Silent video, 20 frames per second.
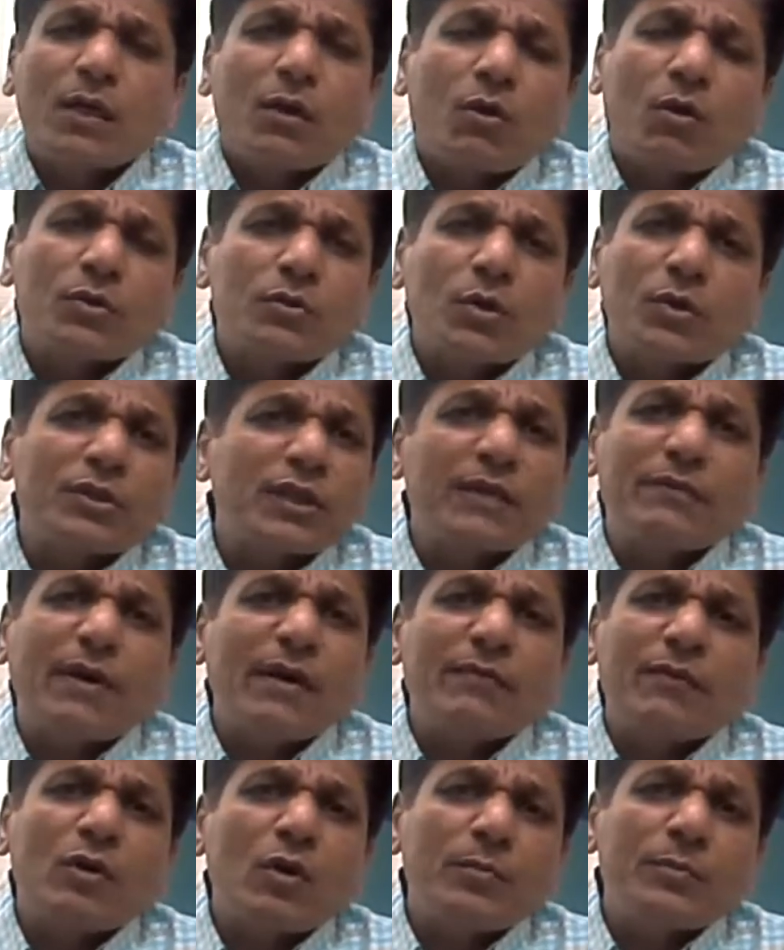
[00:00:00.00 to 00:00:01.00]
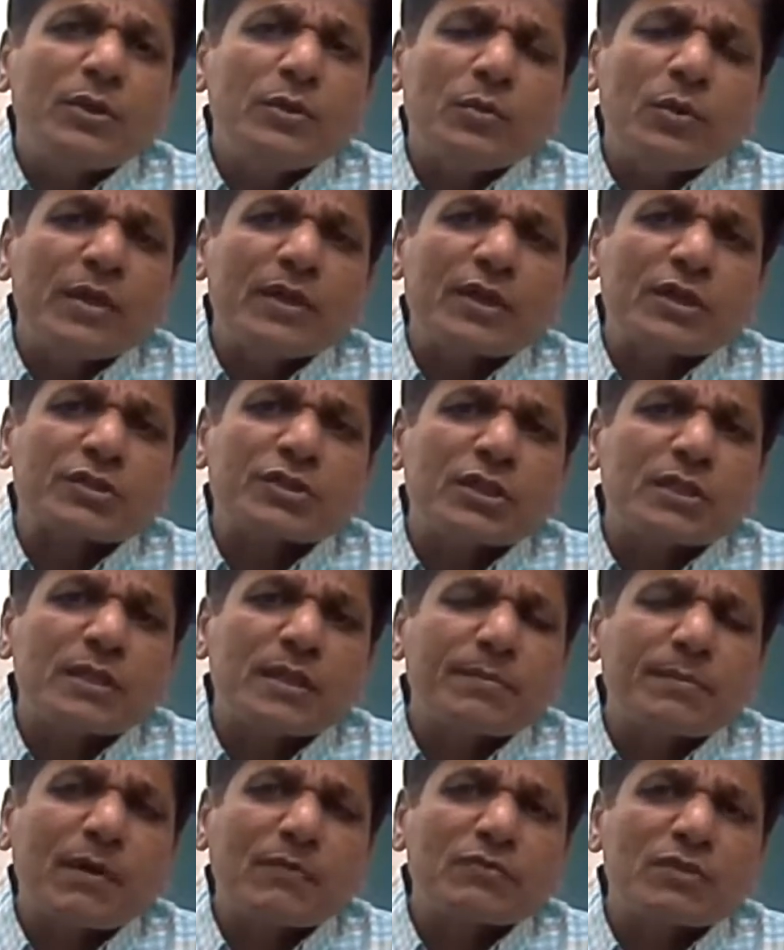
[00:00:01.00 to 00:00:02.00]
on the revival of the UN
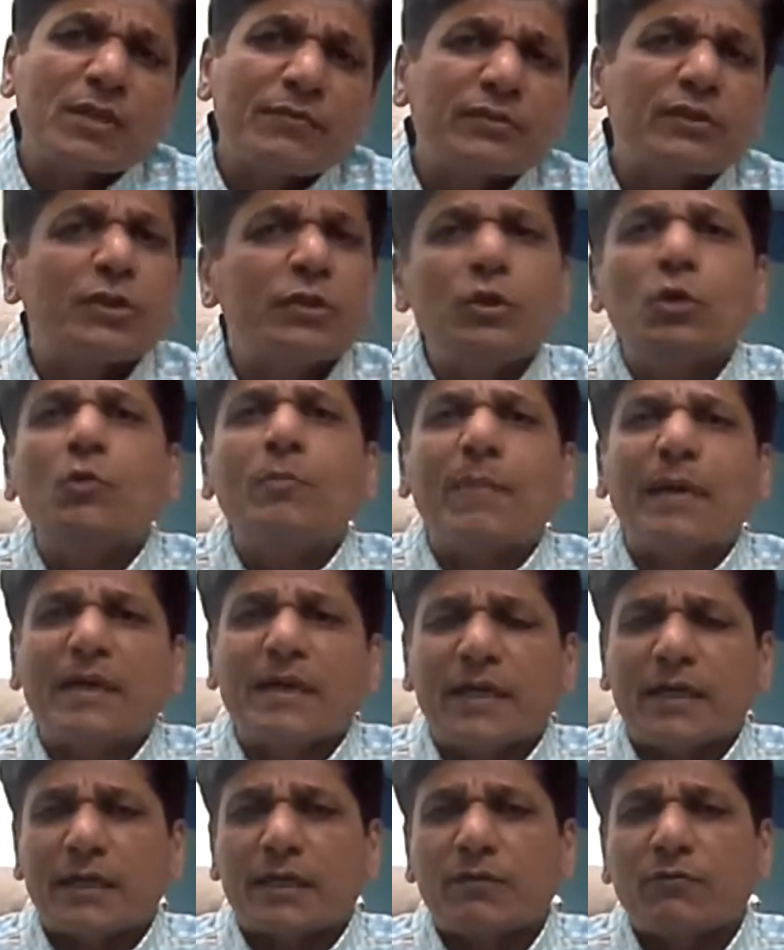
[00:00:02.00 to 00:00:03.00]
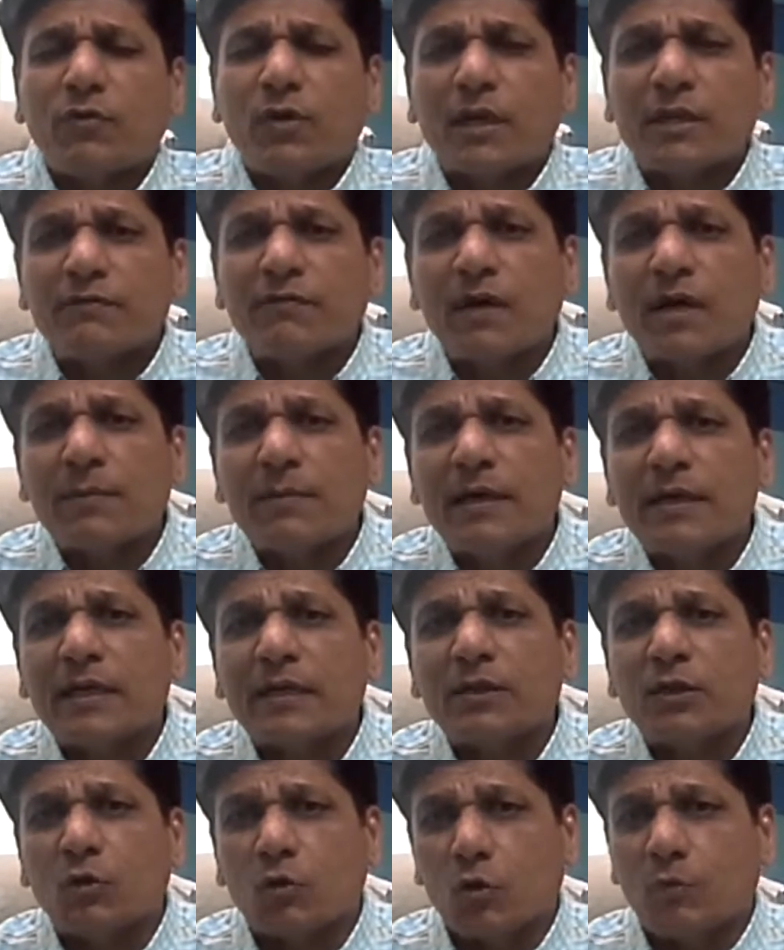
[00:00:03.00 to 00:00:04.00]
Trusteeship Council with a new mandate for environment and
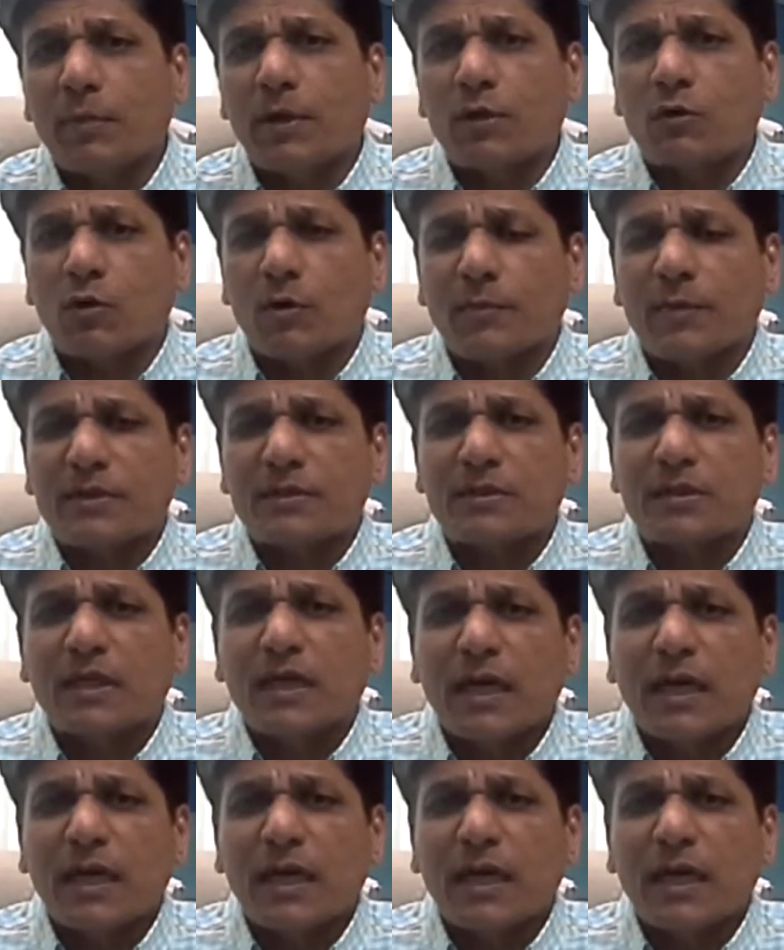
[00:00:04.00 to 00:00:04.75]
the global commons.